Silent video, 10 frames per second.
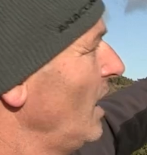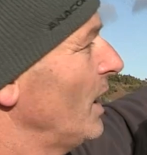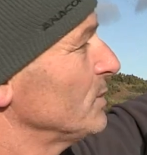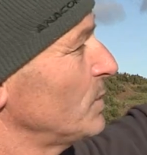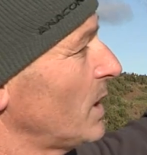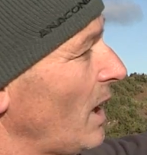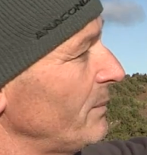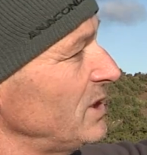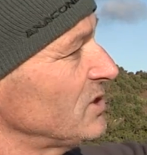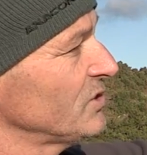As we come
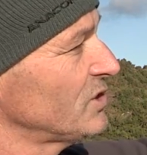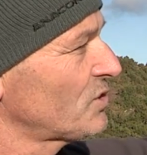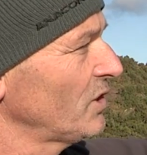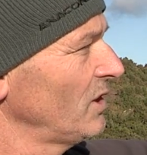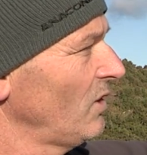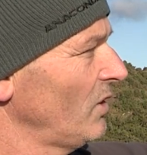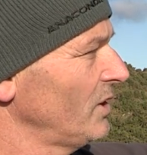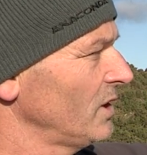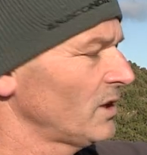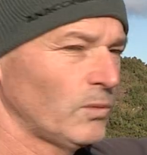into the tree line,
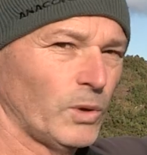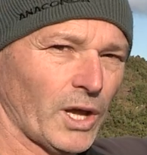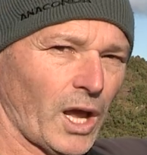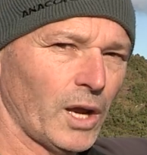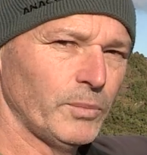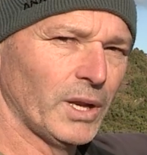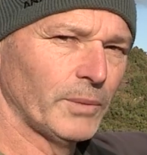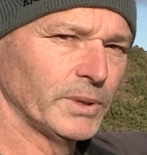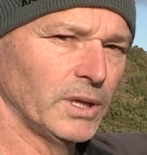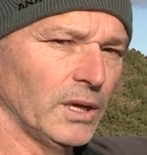it'll want to open
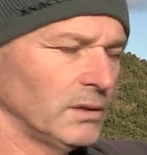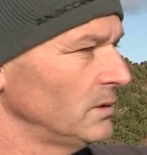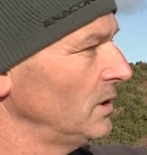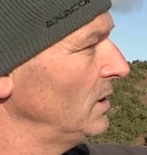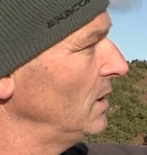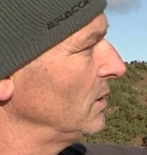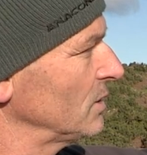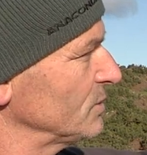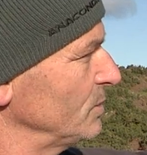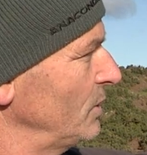up again
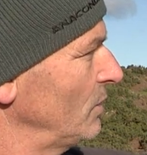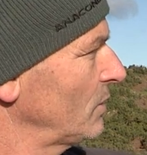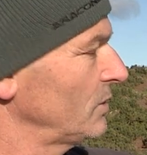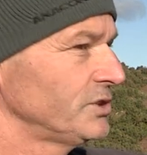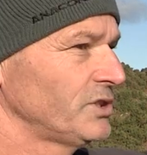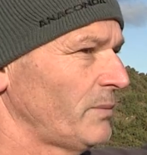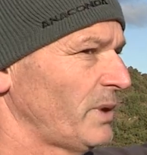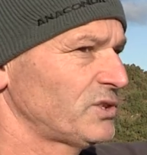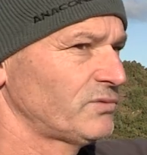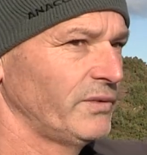because we've not got so
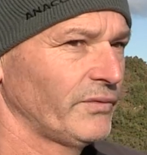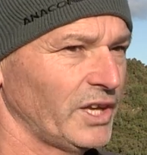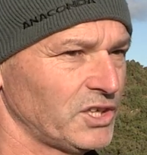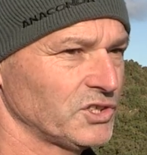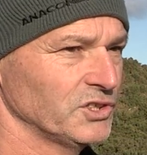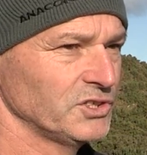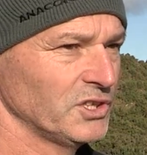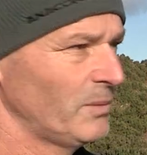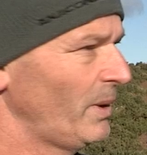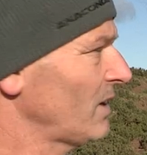much reflections in
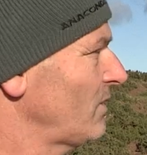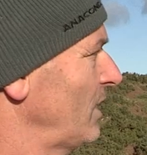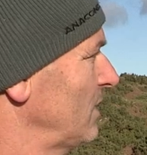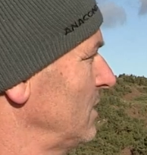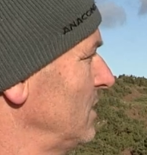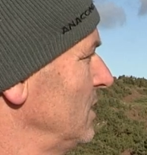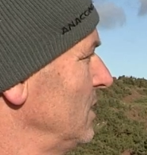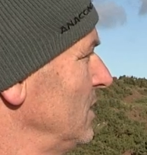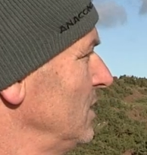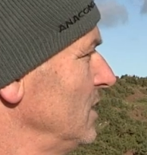the background.
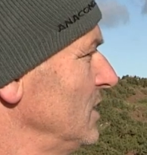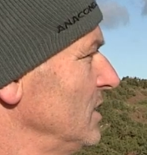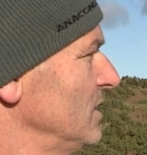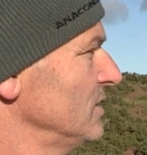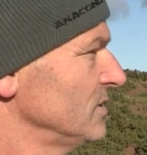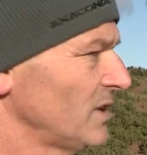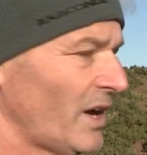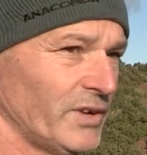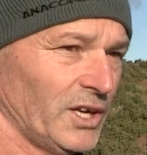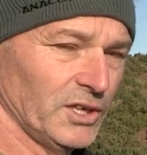So
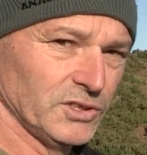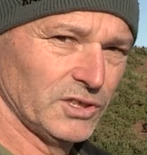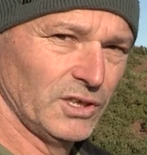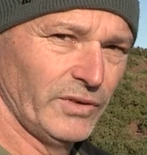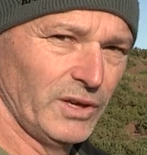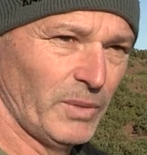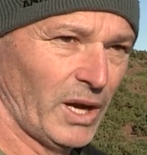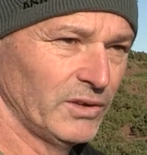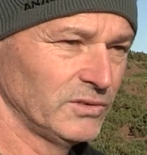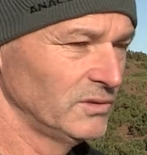having it at TV
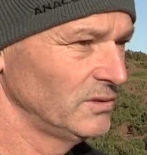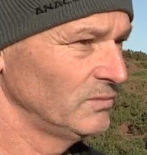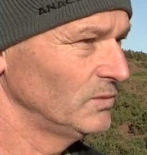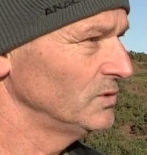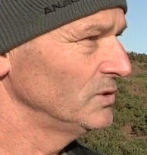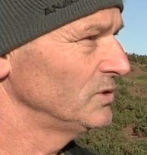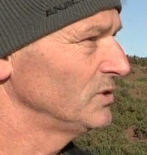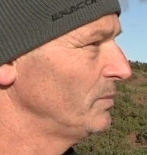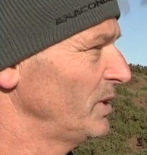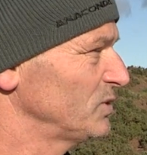mode is
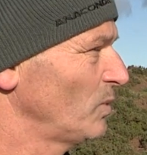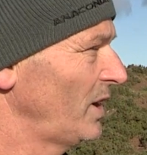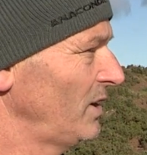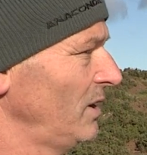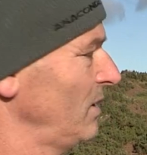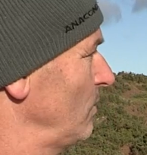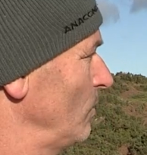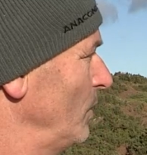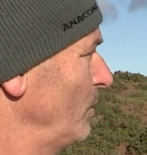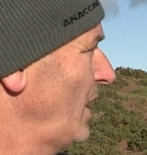the best way
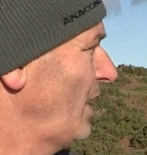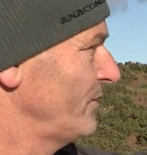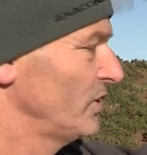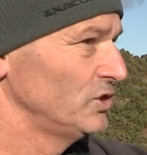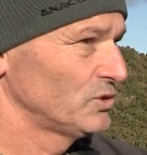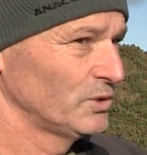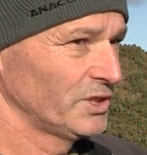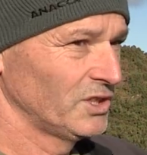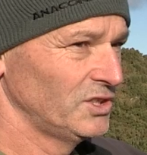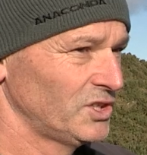when we have these sort of
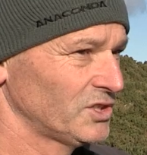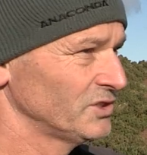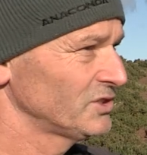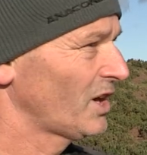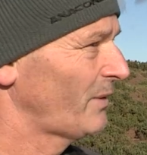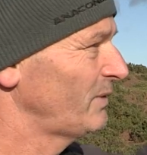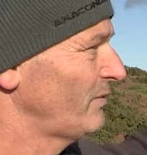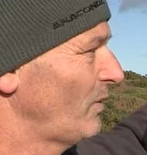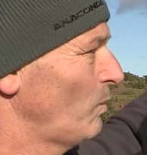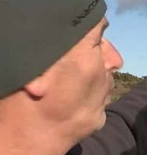conditions going
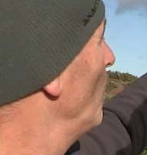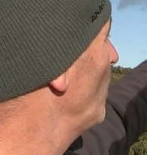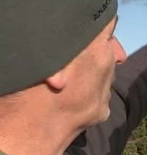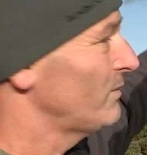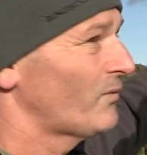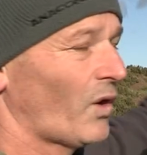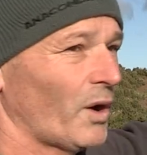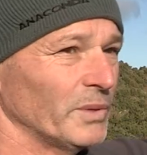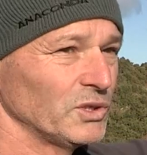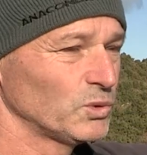from one
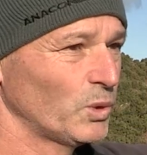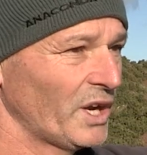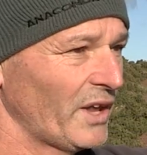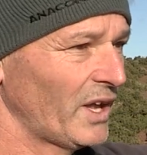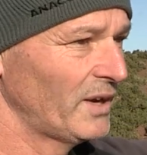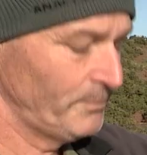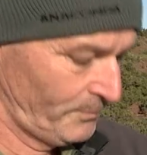environment to another.